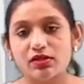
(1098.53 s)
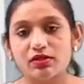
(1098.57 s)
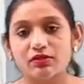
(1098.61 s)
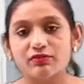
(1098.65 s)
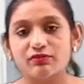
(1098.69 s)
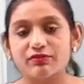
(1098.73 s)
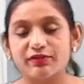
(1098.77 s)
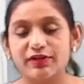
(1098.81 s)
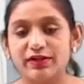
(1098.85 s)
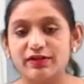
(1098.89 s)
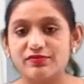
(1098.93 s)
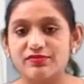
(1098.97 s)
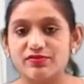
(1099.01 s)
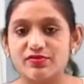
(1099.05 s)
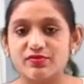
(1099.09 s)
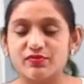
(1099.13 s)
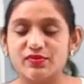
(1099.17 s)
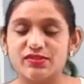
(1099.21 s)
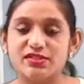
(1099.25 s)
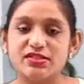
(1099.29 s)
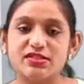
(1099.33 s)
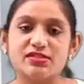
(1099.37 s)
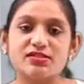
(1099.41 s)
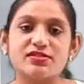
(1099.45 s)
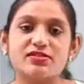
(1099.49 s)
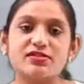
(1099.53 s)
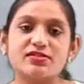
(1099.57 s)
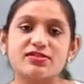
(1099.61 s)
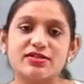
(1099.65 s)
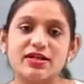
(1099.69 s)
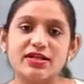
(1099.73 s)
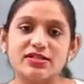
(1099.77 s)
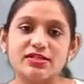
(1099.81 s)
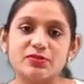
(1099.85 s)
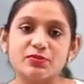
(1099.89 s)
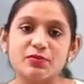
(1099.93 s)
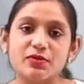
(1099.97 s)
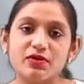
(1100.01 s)
waves, which is the
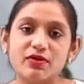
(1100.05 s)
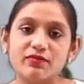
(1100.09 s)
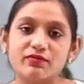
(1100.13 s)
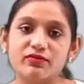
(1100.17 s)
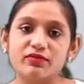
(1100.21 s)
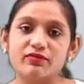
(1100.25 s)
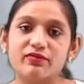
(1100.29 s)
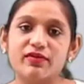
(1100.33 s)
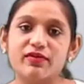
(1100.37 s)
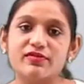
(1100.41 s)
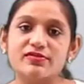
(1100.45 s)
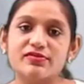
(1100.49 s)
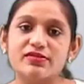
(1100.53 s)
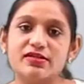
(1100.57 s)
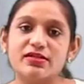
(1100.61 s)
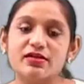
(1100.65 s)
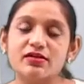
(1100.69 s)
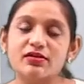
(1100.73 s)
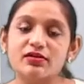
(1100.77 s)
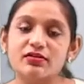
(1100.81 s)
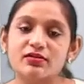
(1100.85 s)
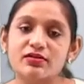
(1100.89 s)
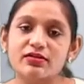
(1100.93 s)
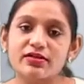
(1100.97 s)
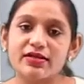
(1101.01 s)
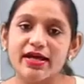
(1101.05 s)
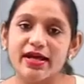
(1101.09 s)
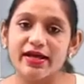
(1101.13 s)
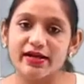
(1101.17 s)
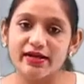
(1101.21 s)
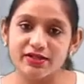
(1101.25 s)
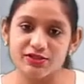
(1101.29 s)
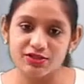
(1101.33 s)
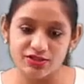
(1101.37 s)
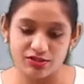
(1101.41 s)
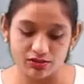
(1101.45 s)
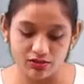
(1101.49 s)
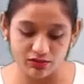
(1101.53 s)
transfer of the waves in a
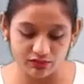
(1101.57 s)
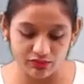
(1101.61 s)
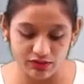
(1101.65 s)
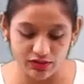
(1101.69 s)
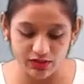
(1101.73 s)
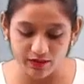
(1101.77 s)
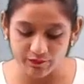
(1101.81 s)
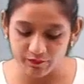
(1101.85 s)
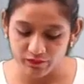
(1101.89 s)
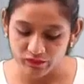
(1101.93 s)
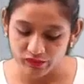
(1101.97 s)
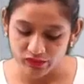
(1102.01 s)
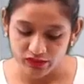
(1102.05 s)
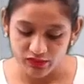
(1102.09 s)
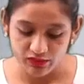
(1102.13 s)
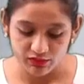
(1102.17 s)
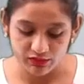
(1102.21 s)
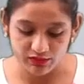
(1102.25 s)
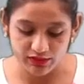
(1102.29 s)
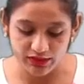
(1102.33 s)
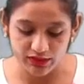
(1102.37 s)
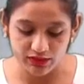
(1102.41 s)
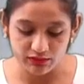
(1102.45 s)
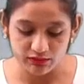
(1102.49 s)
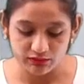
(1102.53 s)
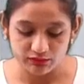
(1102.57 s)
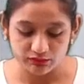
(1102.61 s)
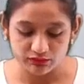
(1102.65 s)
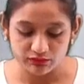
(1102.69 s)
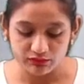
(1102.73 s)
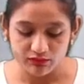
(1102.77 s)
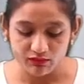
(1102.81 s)
direction of the wave.